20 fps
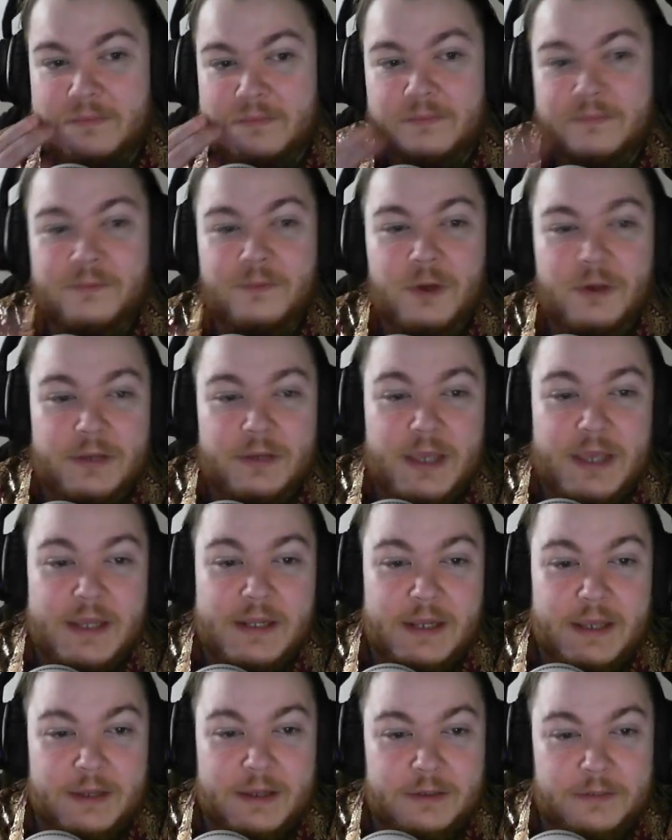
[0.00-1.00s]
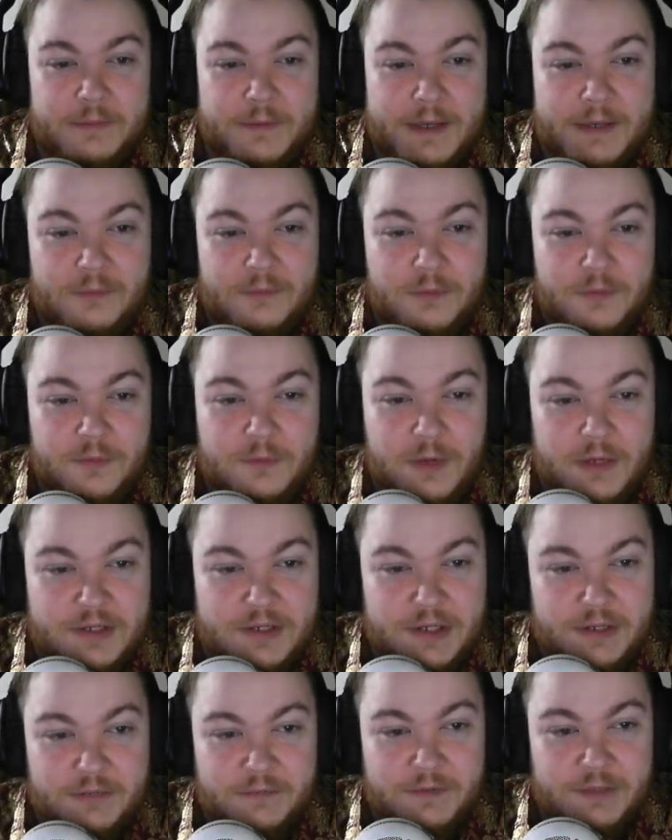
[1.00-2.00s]
while getting out of bed, was
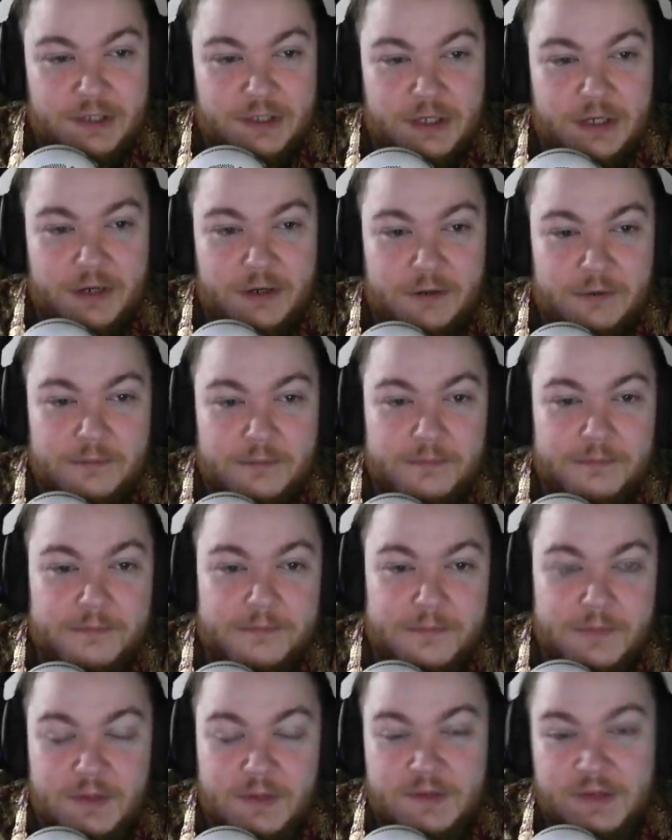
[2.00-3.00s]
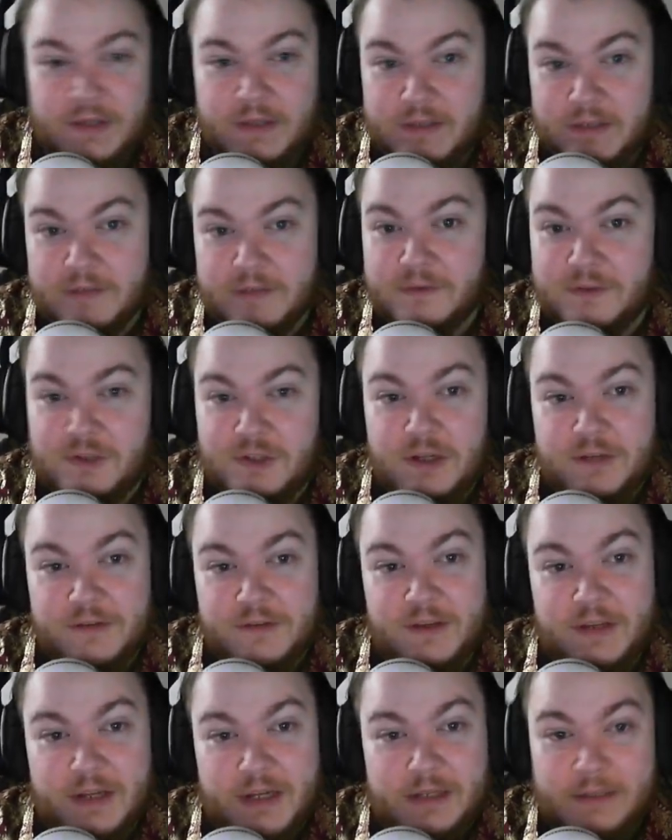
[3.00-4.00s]
watching a video. Because I did just
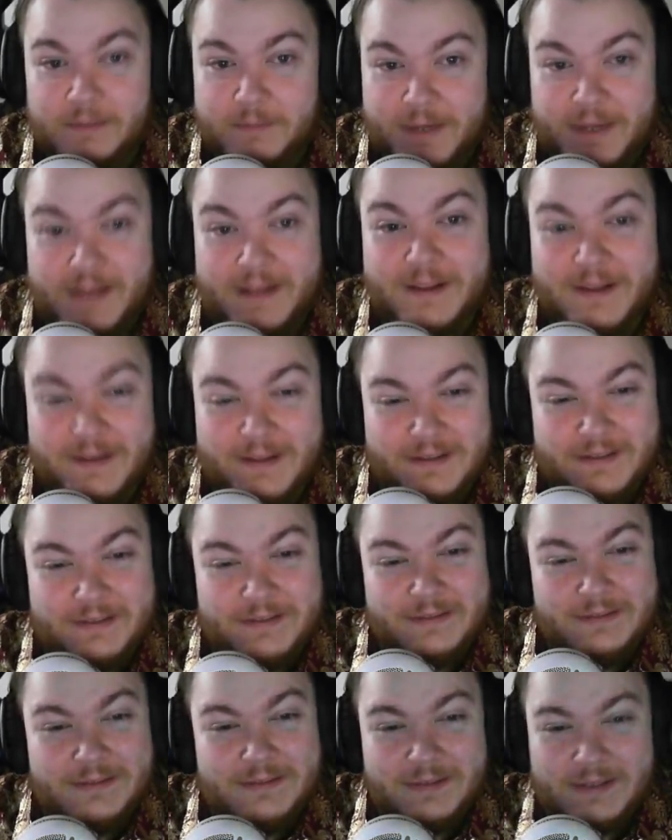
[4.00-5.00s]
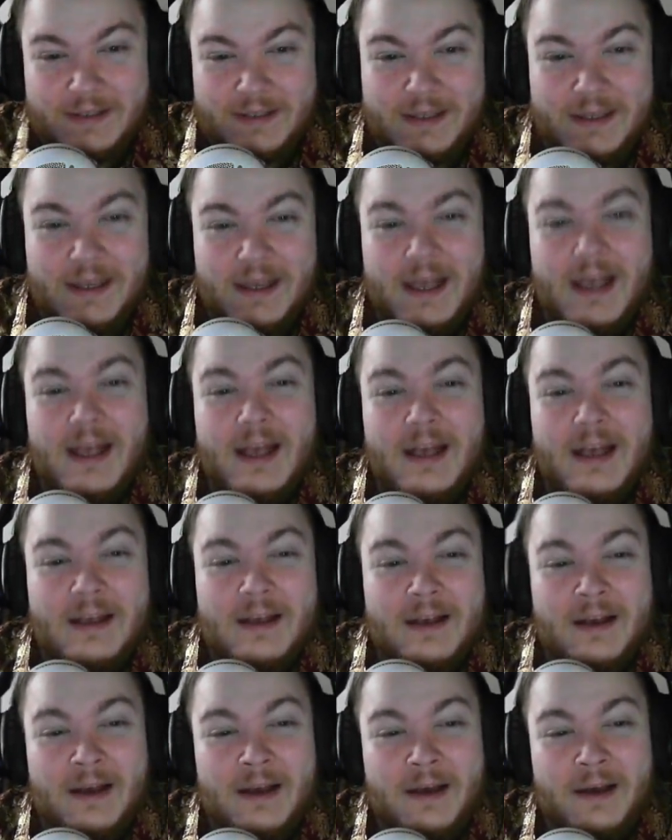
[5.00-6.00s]
get out of bed.
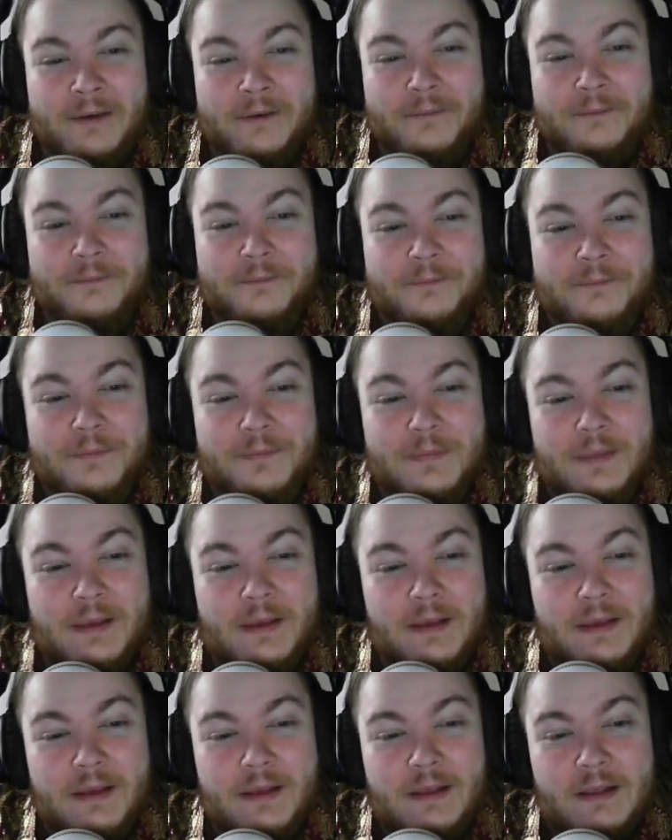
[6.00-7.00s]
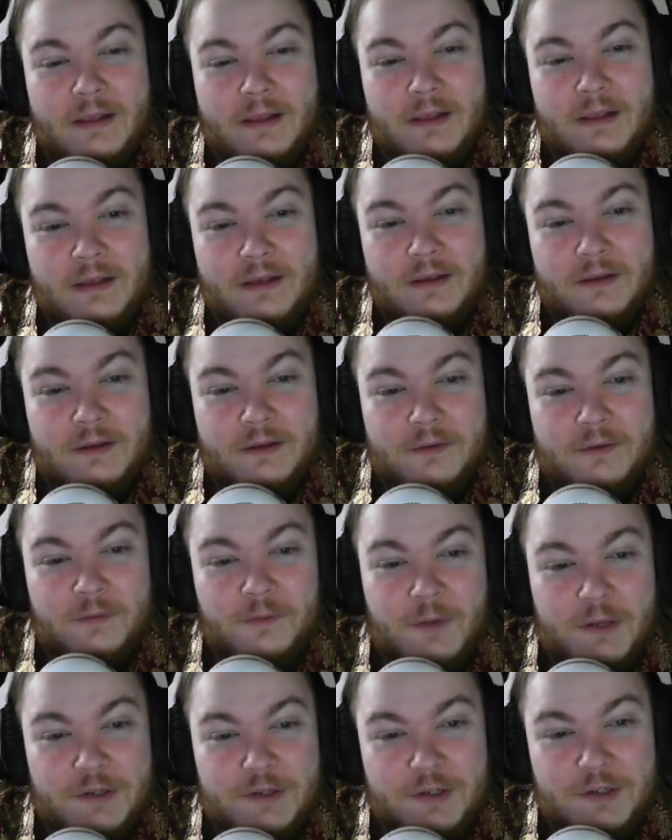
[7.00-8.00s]
I was
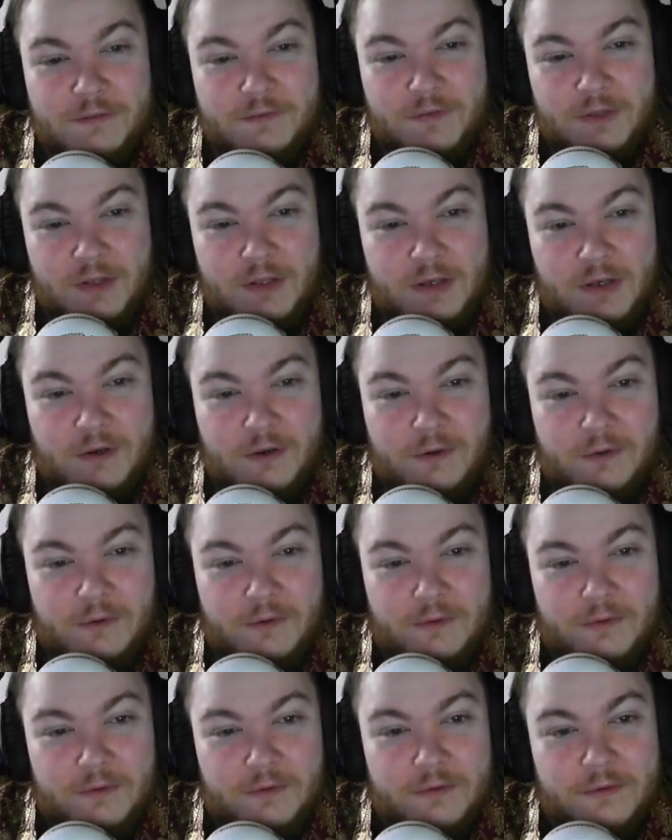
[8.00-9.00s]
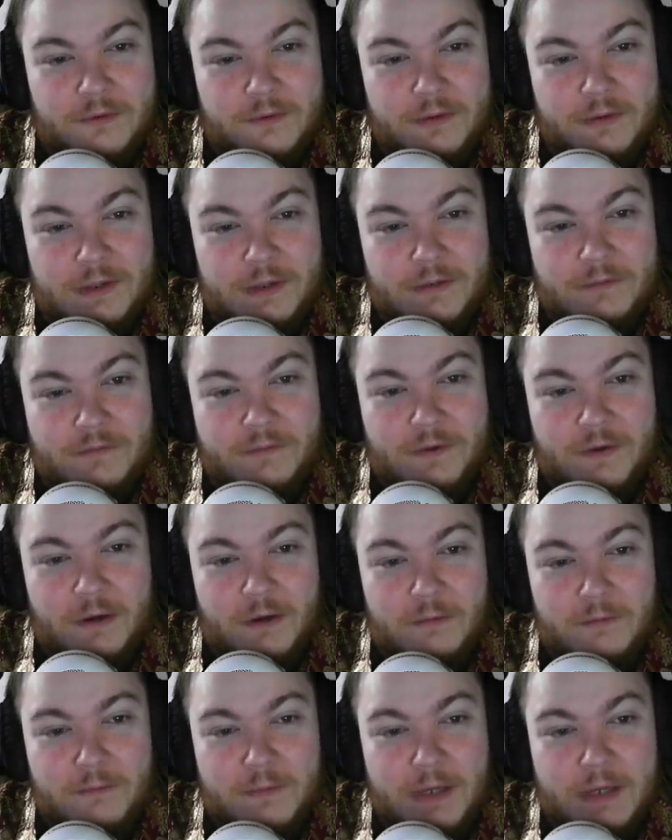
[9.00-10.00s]
watching a video
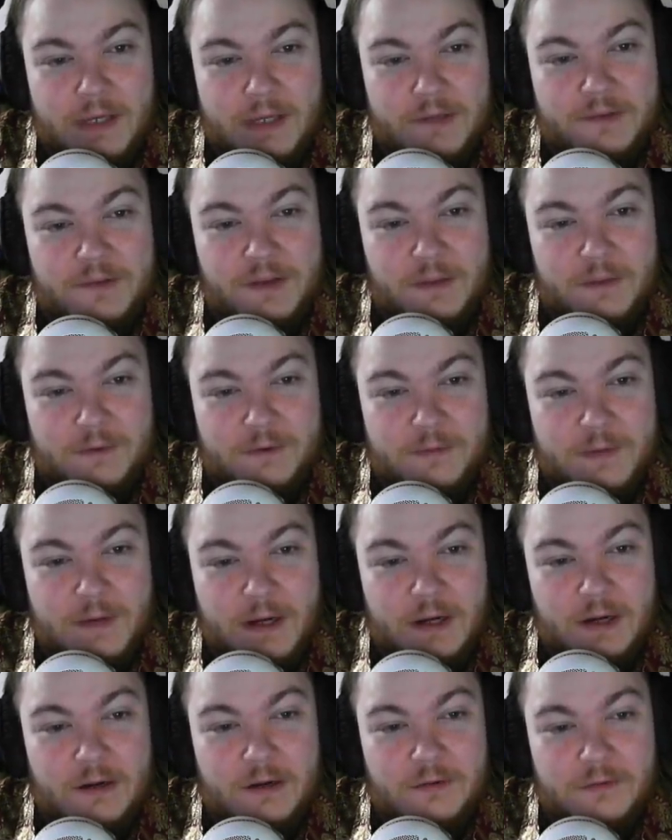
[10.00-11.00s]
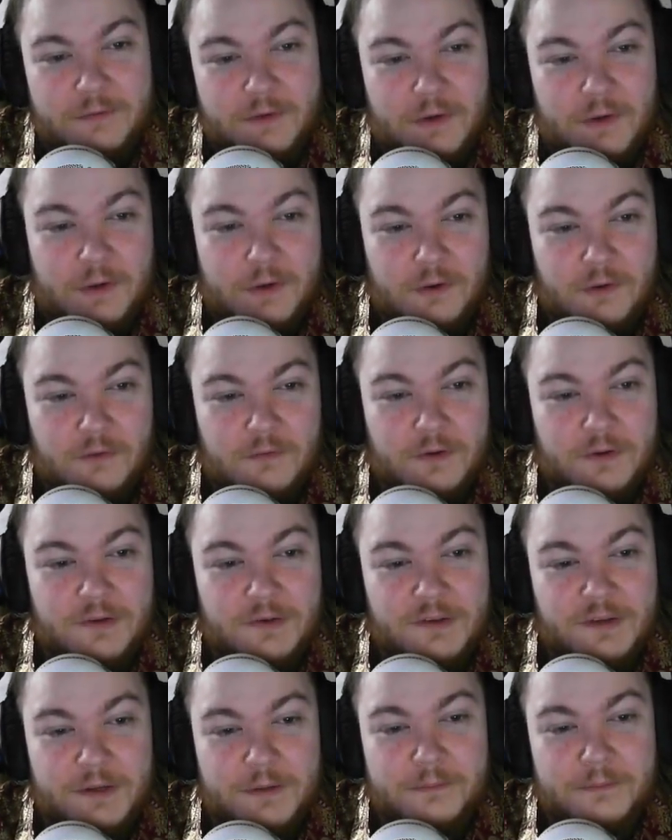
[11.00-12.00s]
from Saberspark of going over
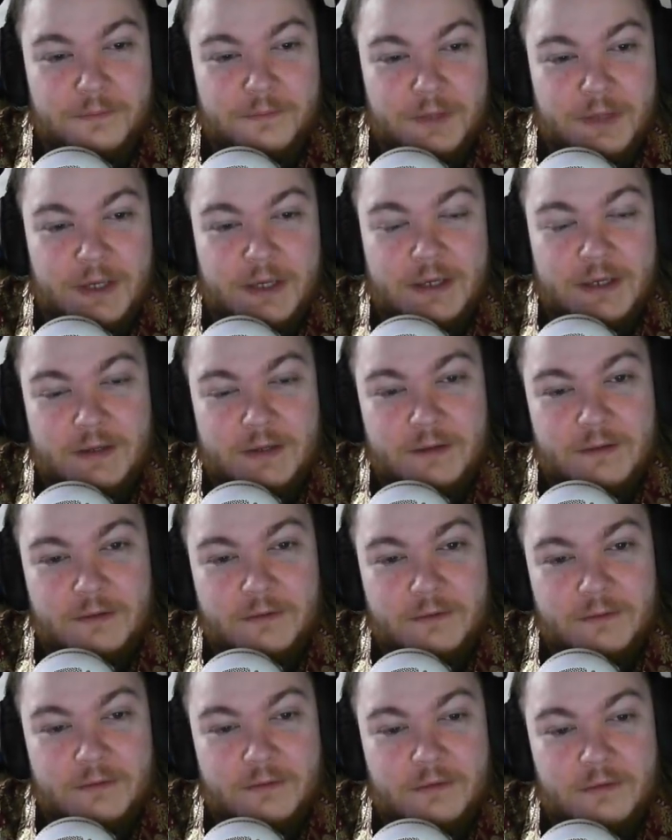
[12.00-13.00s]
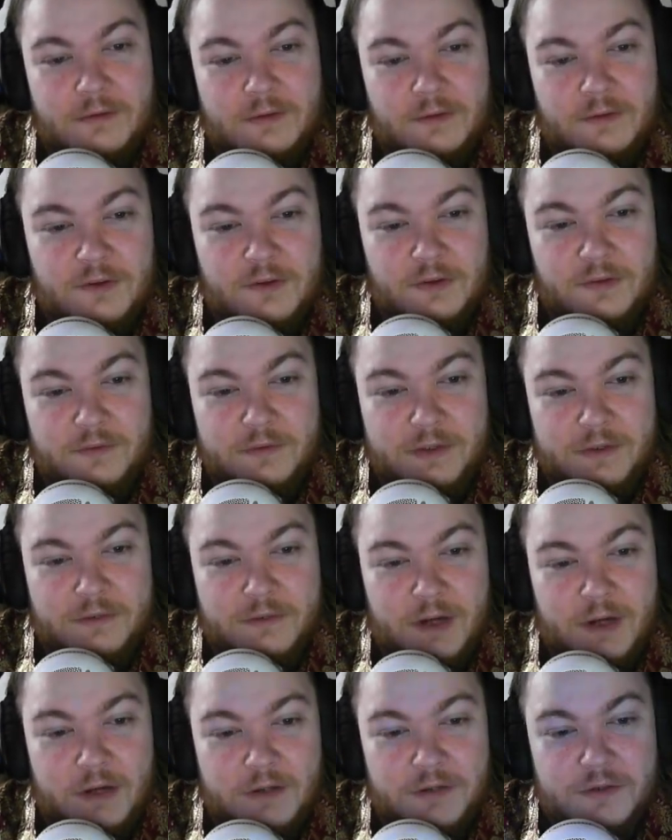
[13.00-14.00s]
some, like,
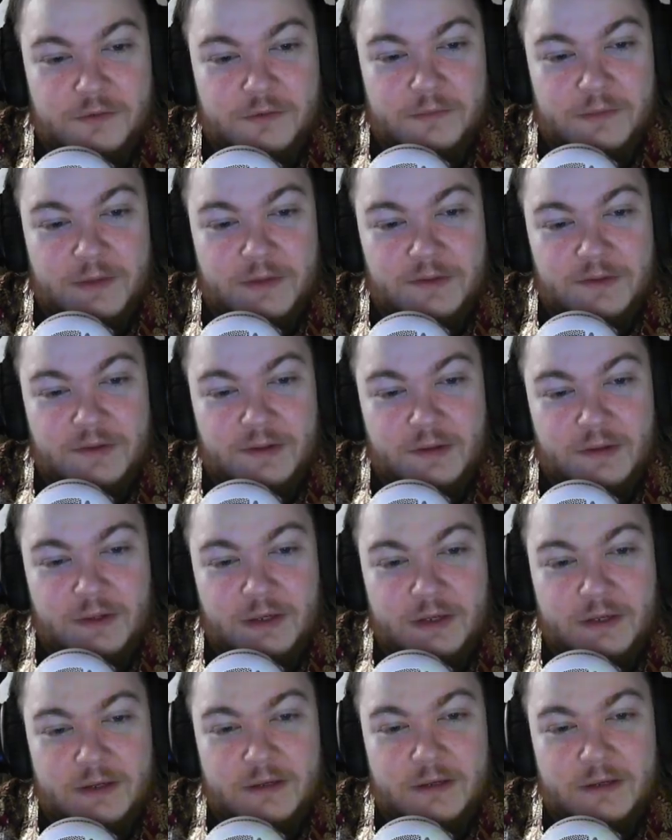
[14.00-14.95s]
conservative cartoon, basically.